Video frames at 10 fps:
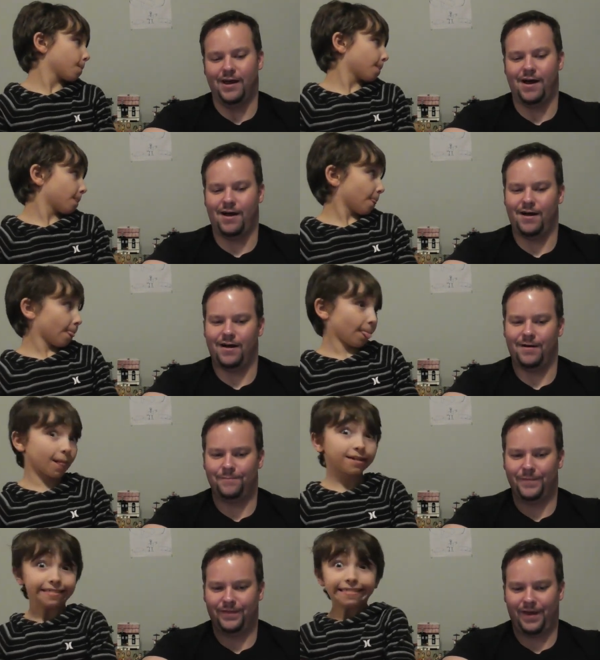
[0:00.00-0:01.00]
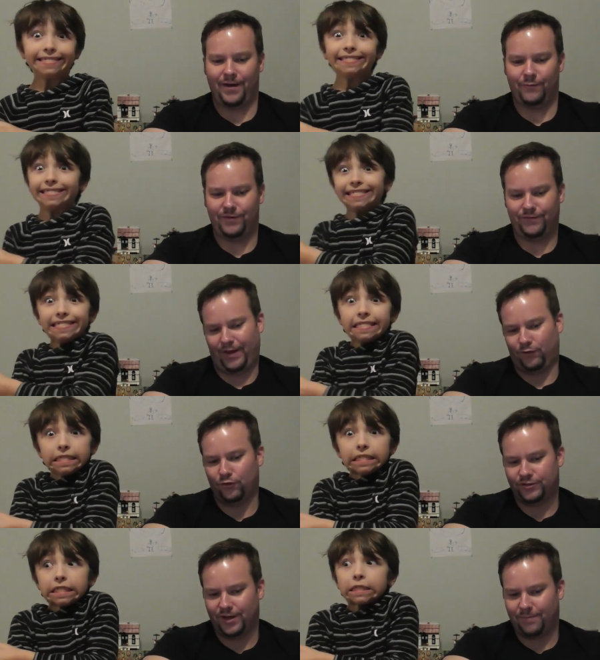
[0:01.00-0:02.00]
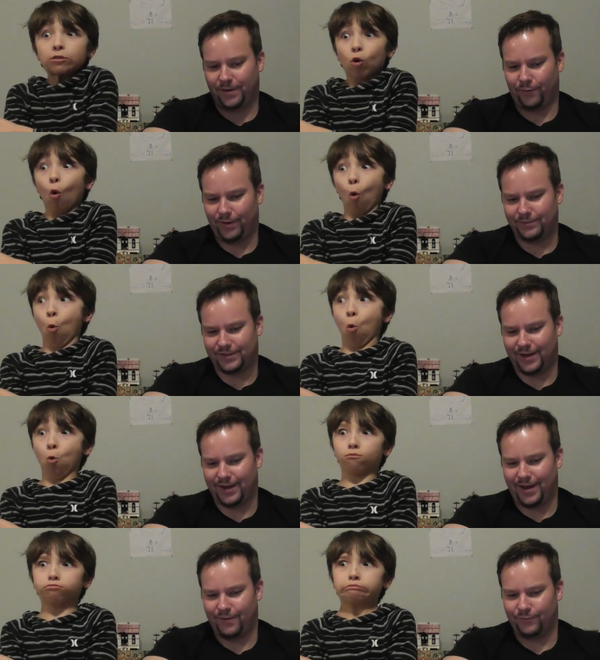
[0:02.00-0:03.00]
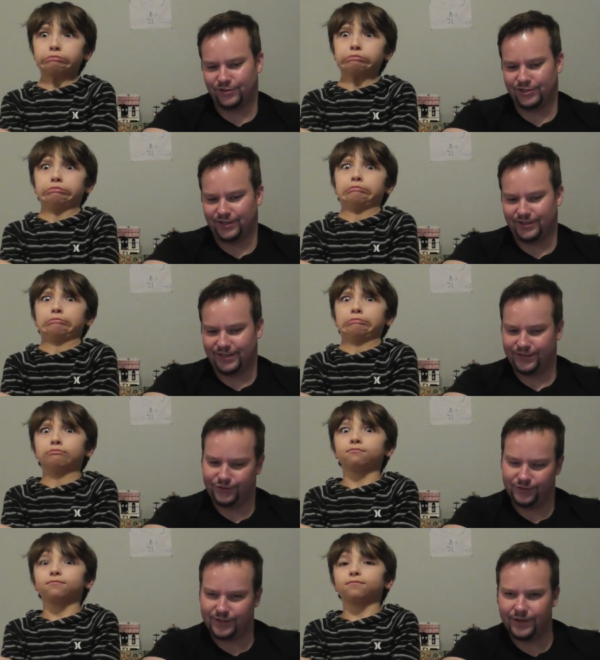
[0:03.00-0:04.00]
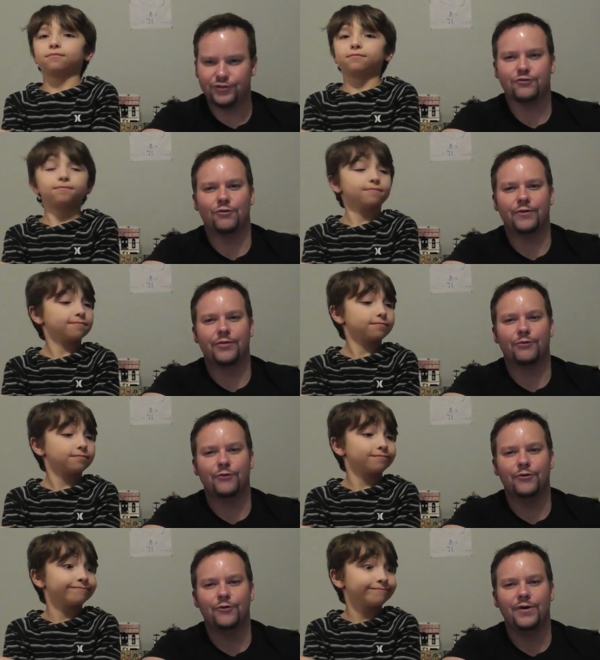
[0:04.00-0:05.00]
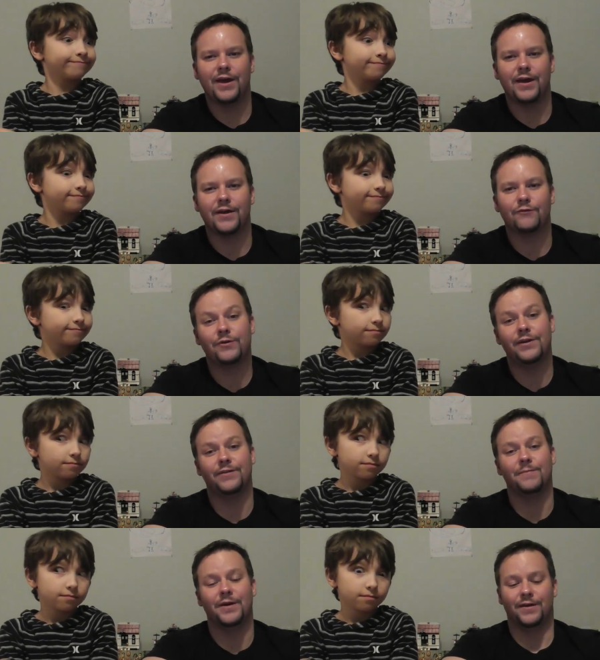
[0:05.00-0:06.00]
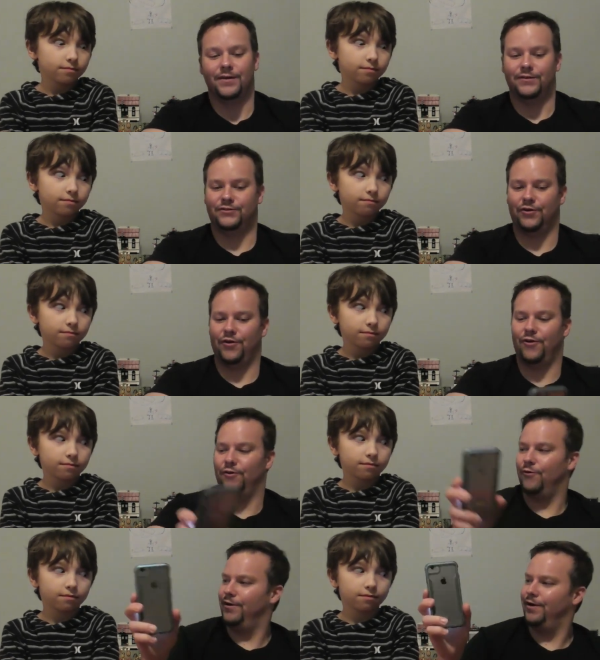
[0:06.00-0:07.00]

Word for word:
Speaker 1: um, that we've like looked up on a website, and we're just going to take turns kind of scrolling through and reading them. So,